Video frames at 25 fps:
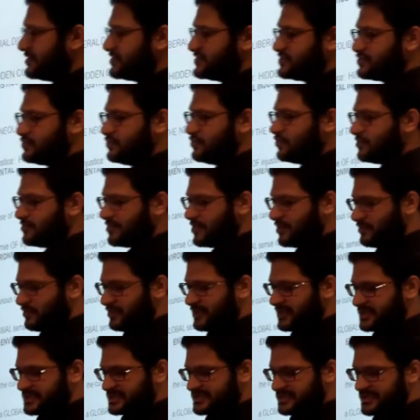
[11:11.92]
or a school
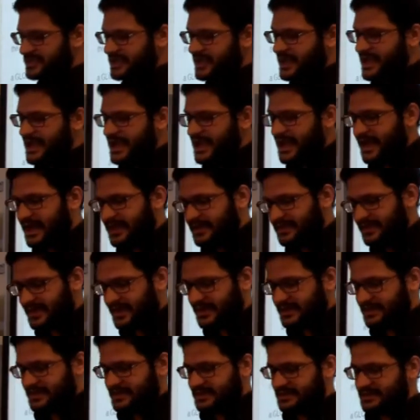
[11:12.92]
population. And
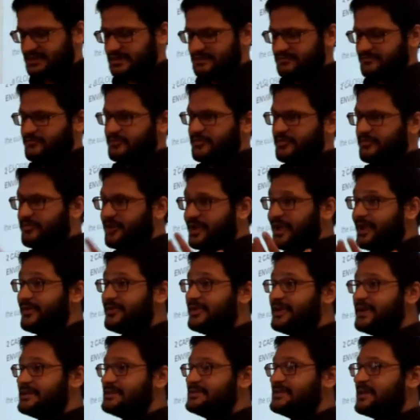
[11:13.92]
that,
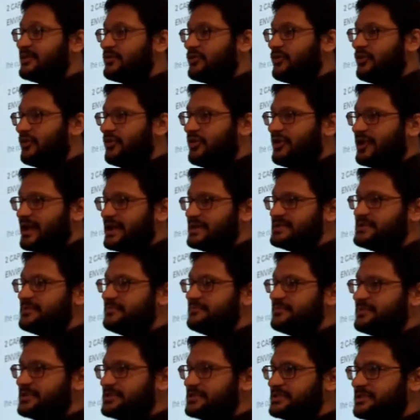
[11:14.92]
where is that
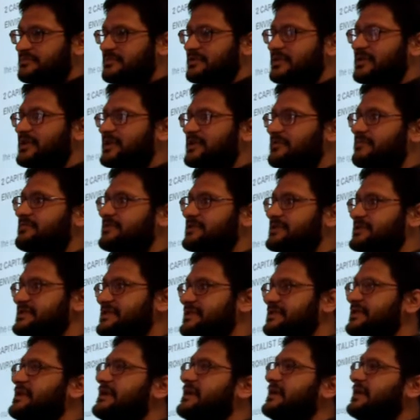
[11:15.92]
organizing principle in a
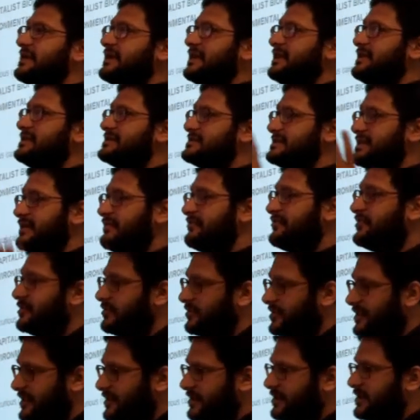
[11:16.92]
prison? It is
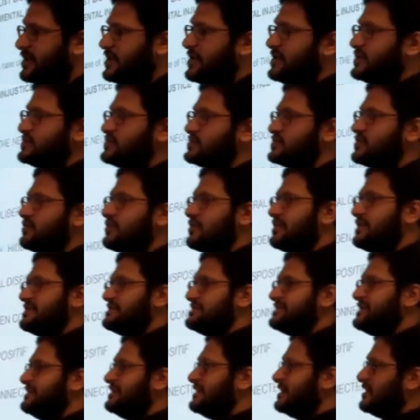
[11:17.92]
everywhere. So
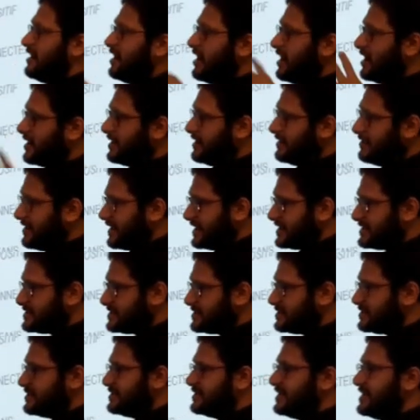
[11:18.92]
it's in the
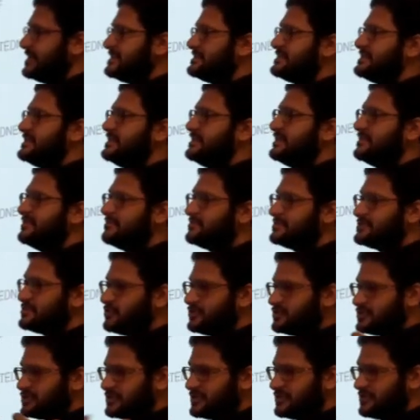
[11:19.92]
architecture, it's in the
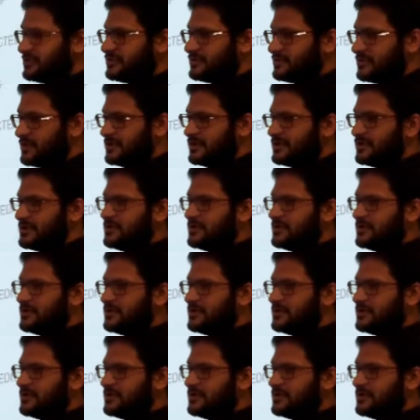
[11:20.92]
social